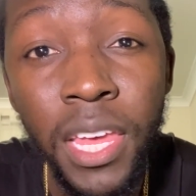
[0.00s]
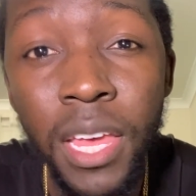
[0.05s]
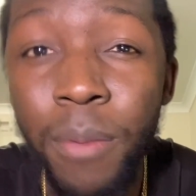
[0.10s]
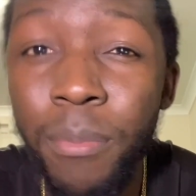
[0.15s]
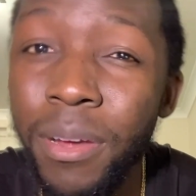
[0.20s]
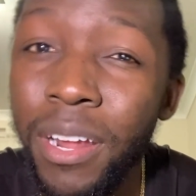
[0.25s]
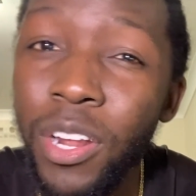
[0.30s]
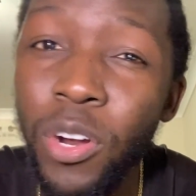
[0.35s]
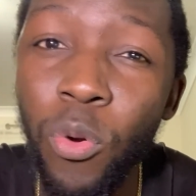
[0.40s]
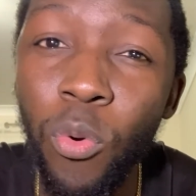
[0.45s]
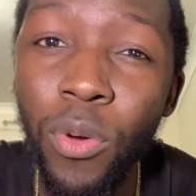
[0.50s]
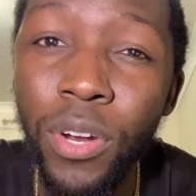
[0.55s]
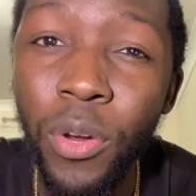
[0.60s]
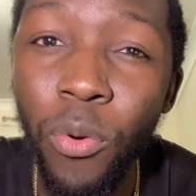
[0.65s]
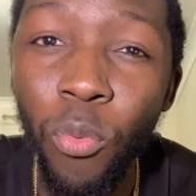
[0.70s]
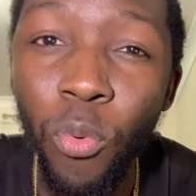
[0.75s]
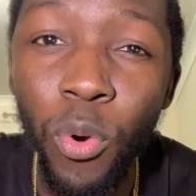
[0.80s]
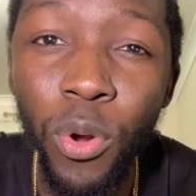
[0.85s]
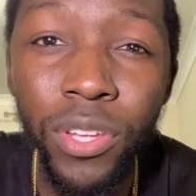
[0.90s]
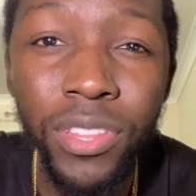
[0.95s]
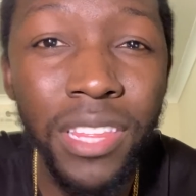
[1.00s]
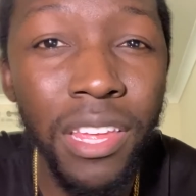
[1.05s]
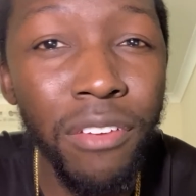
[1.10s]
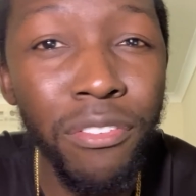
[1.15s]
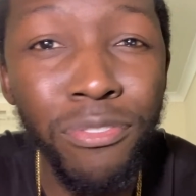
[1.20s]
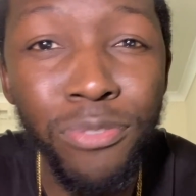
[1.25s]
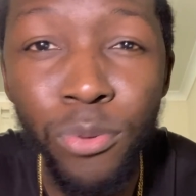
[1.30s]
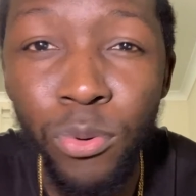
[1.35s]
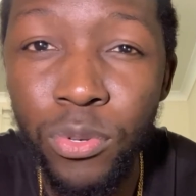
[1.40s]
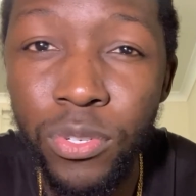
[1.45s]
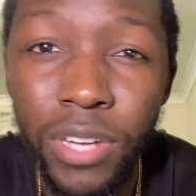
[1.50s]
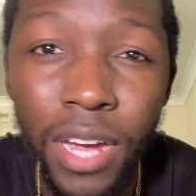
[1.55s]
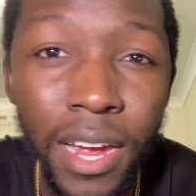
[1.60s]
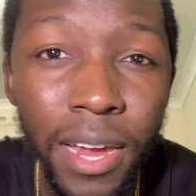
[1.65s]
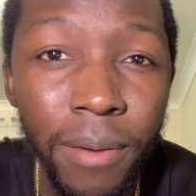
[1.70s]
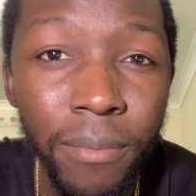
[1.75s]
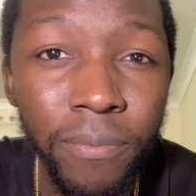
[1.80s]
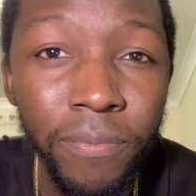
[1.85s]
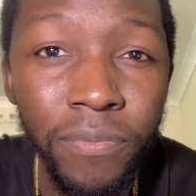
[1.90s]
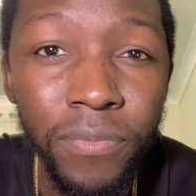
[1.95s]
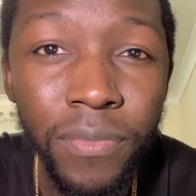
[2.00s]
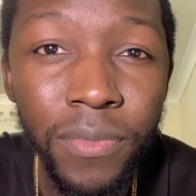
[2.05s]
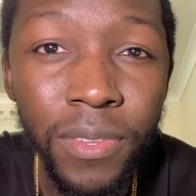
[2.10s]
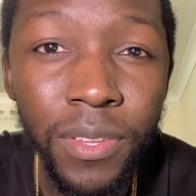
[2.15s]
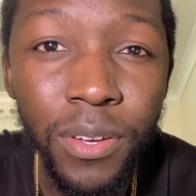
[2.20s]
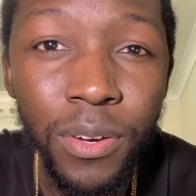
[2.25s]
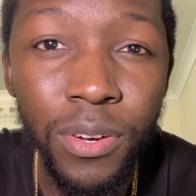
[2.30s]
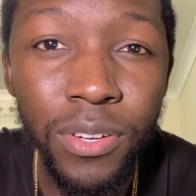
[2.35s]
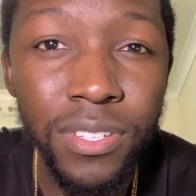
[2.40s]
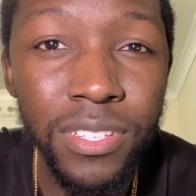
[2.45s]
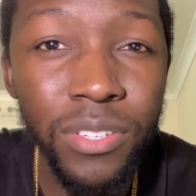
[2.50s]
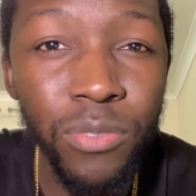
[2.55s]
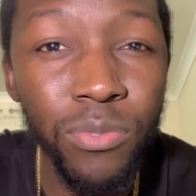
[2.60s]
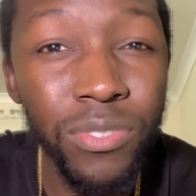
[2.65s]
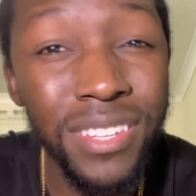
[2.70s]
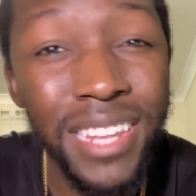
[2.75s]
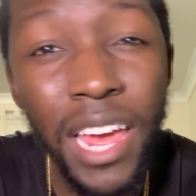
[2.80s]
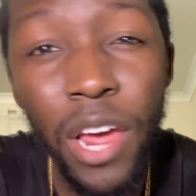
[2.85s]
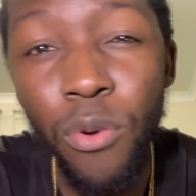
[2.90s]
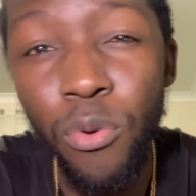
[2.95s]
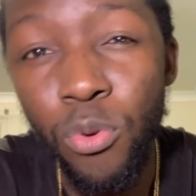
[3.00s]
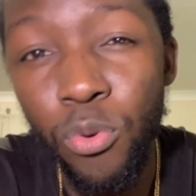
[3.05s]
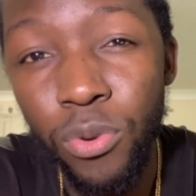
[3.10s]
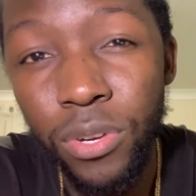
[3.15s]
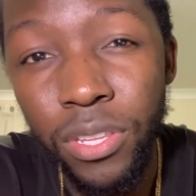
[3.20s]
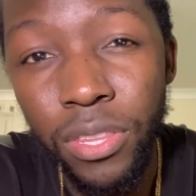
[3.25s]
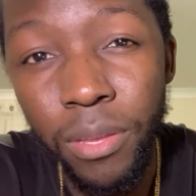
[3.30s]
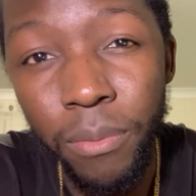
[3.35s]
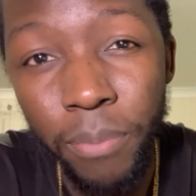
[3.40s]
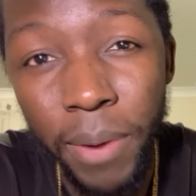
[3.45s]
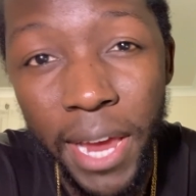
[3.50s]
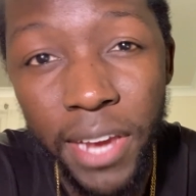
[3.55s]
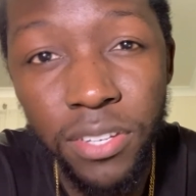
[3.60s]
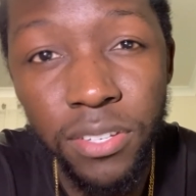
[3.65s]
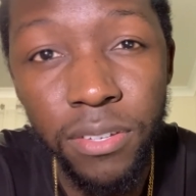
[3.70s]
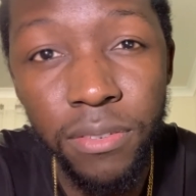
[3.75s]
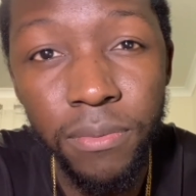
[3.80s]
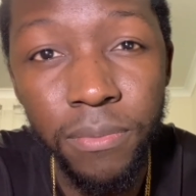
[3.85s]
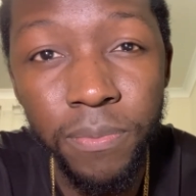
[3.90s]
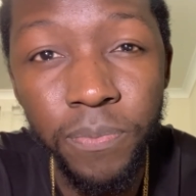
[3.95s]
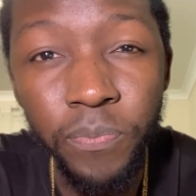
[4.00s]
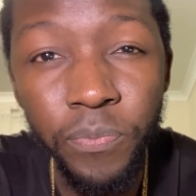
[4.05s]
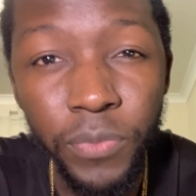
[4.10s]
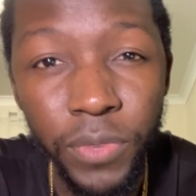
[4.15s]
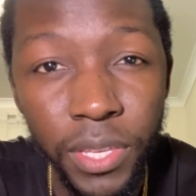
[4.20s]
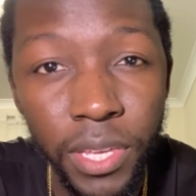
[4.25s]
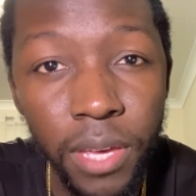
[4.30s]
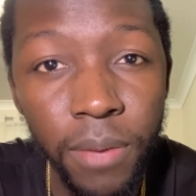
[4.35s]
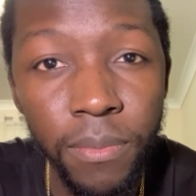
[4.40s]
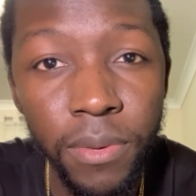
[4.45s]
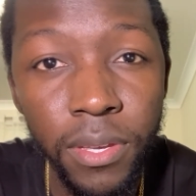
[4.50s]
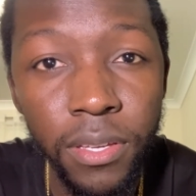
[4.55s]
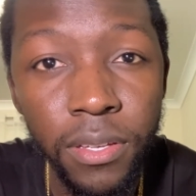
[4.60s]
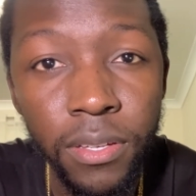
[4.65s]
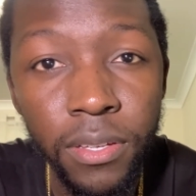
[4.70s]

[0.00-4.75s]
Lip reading: But I don't want to work there full time because it was now ruining the passion. You get me?